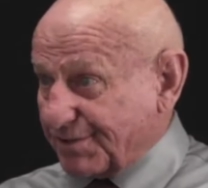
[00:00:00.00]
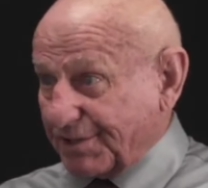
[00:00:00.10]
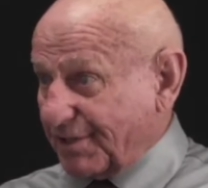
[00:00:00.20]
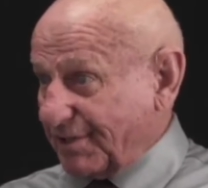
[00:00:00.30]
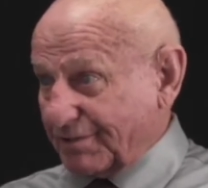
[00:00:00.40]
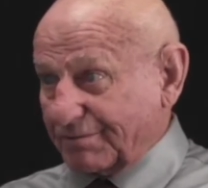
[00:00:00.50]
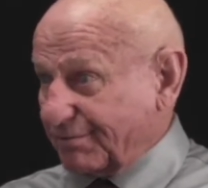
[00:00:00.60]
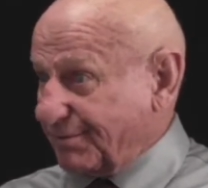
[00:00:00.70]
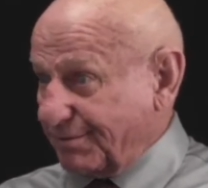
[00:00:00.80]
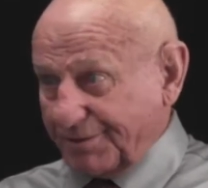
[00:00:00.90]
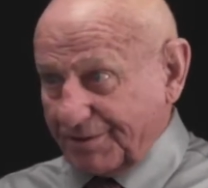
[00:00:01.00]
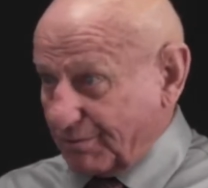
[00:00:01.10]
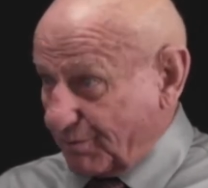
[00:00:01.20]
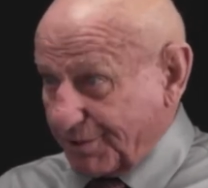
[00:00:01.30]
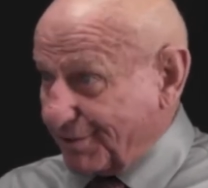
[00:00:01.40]
They can't deal
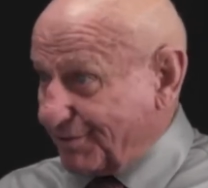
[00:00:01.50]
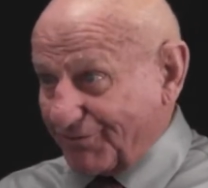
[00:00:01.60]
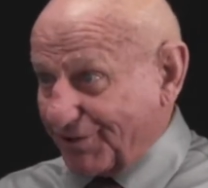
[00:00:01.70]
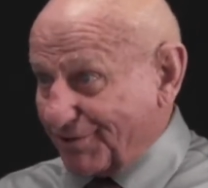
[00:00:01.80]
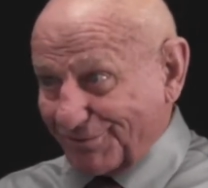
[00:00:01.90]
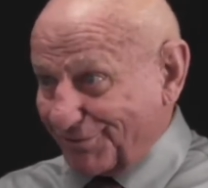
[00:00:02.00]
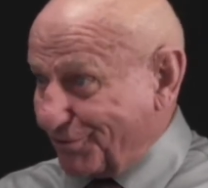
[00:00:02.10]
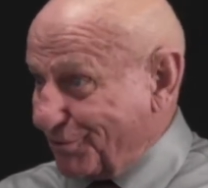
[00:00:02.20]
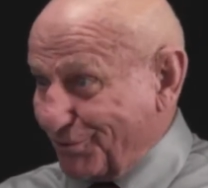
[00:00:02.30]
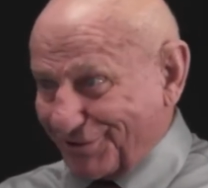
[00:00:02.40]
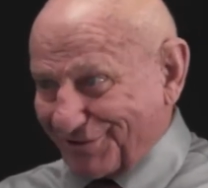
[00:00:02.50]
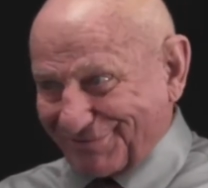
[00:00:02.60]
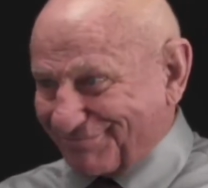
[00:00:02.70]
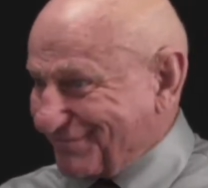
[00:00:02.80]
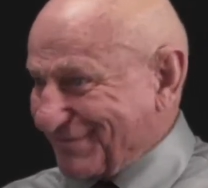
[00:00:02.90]
with it if they don't know
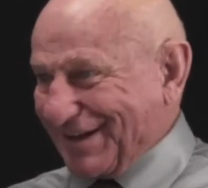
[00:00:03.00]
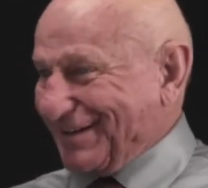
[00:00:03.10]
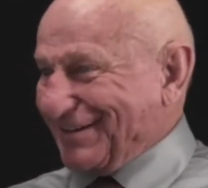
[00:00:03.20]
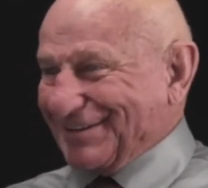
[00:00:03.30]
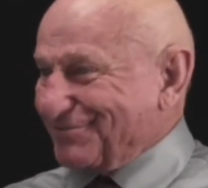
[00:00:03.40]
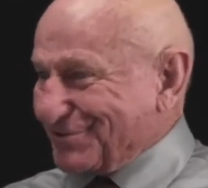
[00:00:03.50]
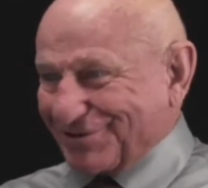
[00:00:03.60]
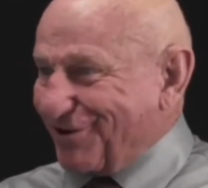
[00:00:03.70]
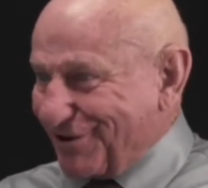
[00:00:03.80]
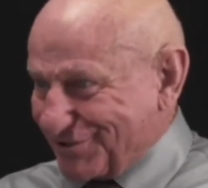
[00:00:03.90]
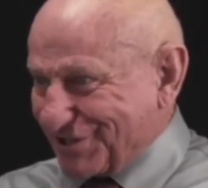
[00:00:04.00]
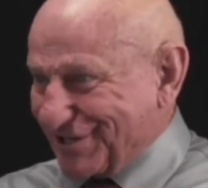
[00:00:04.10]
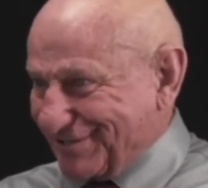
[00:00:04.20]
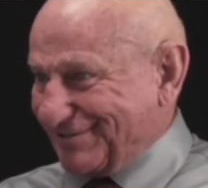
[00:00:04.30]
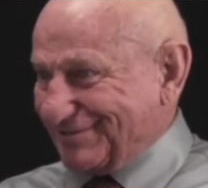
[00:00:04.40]
what's causing
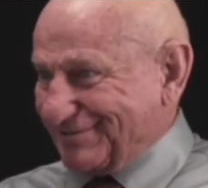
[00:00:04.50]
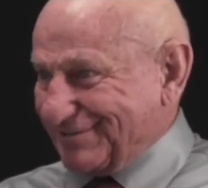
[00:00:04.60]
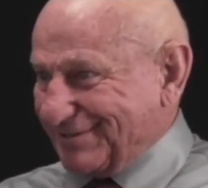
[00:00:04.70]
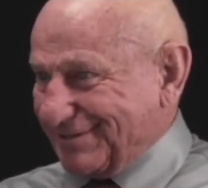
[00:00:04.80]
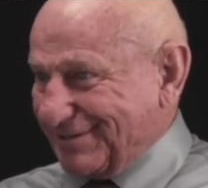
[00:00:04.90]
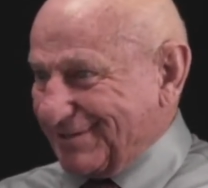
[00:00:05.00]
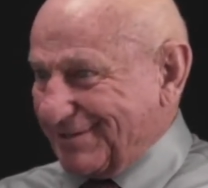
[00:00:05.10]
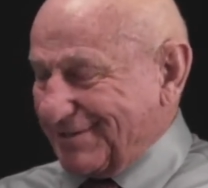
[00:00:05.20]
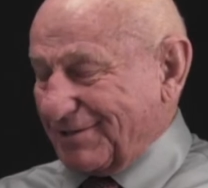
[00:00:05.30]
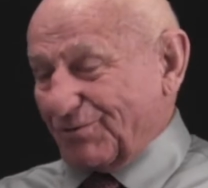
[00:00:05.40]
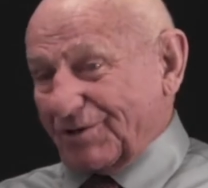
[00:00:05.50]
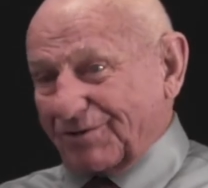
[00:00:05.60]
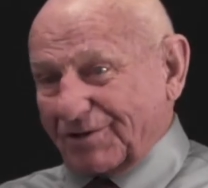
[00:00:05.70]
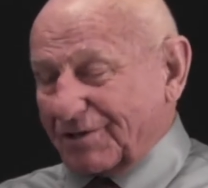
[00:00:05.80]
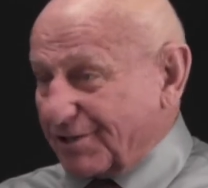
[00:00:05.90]
it. Well,
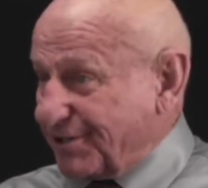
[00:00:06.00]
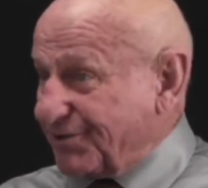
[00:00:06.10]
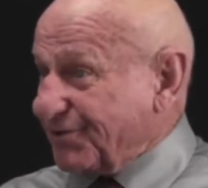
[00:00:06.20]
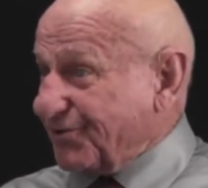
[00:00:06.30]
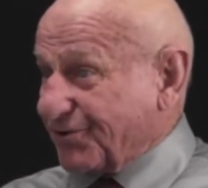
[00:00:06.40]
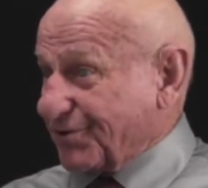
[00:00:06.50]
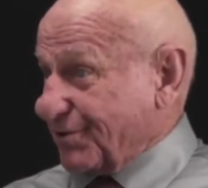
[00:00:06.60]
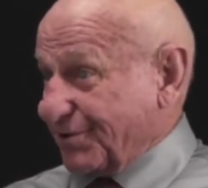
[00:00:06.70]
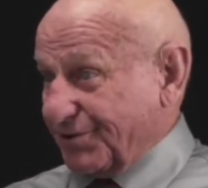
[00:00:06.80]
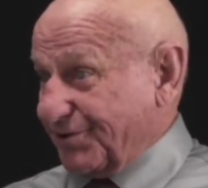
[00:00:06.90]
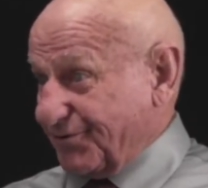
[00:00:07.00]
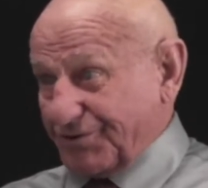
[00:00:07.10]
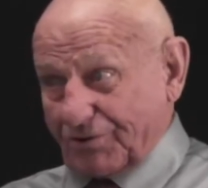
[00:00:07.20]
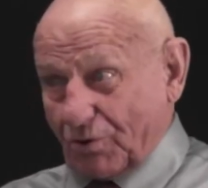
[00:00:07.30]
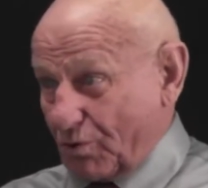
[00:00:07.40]
the clinician certainly
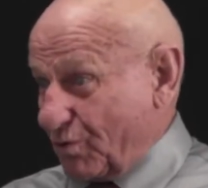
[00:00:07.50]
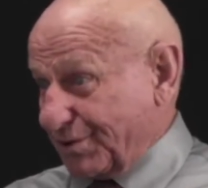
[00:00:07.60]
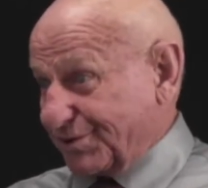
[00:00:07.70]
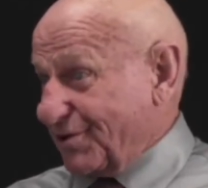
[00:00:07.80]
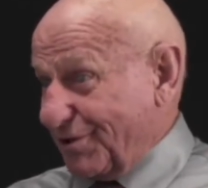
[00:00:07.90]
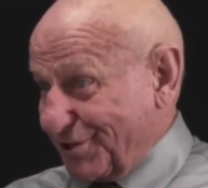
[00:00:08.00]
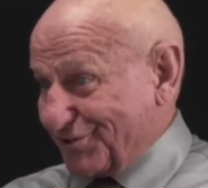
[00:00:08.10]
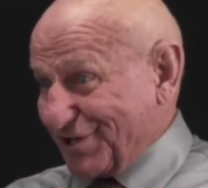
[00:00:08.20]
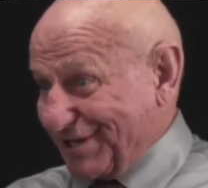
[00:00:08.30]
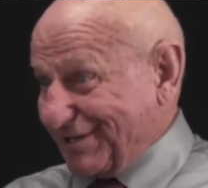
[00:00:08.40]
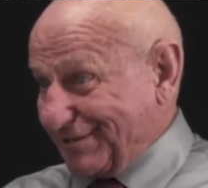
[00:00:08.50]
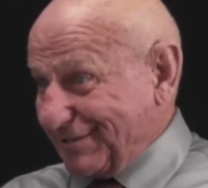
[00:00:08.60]
doesn't know what's causing it.